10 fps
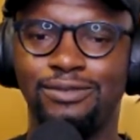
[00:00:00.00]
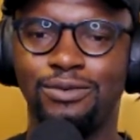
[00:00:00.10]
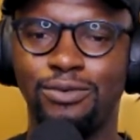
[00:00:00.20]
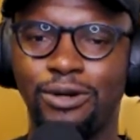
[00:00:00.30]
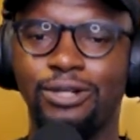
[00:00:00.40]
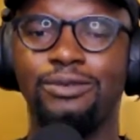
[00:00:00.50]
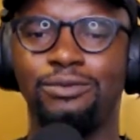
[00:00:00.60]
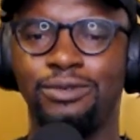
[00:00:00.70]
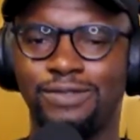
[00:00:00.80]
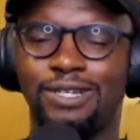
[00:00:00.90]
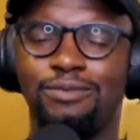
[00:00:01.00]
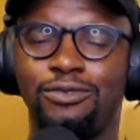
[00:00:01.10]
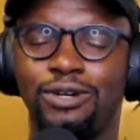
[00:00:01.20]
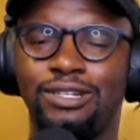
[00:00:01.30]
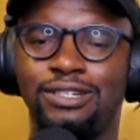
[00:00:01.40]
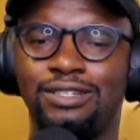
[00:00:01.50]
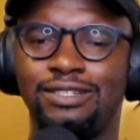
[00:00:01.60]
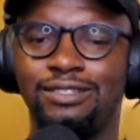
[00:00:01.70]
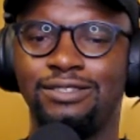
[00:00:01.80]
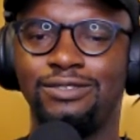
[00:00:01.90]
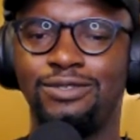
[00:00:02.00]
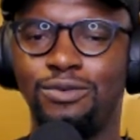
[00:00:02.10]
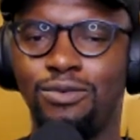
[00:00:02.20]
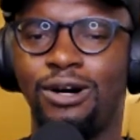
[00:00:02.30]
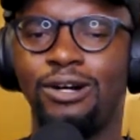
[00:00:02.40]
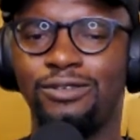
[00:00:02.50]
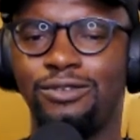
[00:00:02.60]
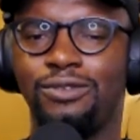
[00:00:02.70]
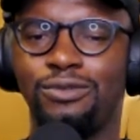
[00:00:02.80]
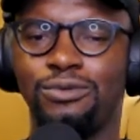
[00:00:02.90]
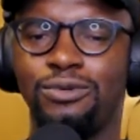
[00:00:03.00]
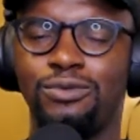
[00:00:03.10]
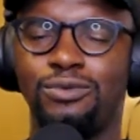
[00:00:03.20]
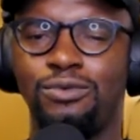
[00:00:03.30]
work with someone to walk you through